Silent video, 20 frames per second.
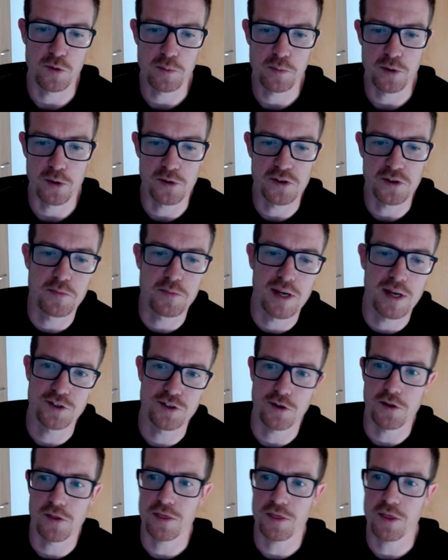and reports
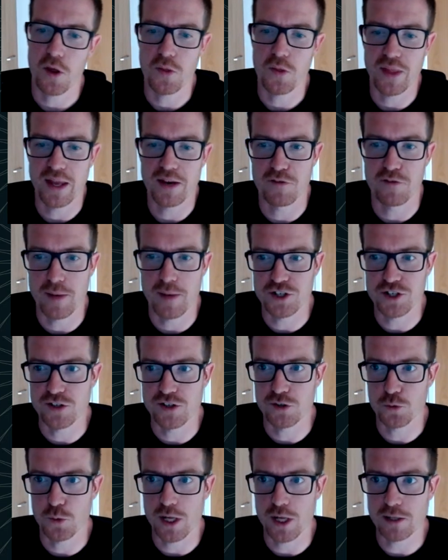based on that
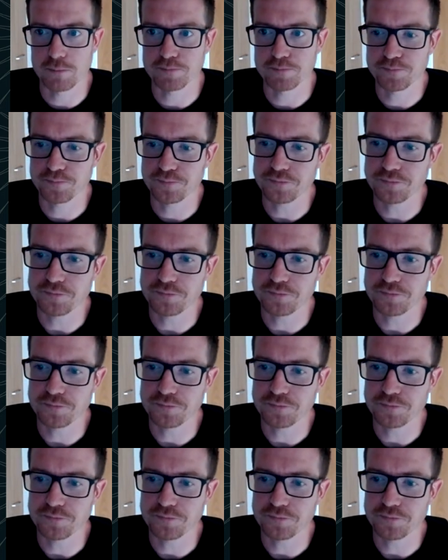information as well.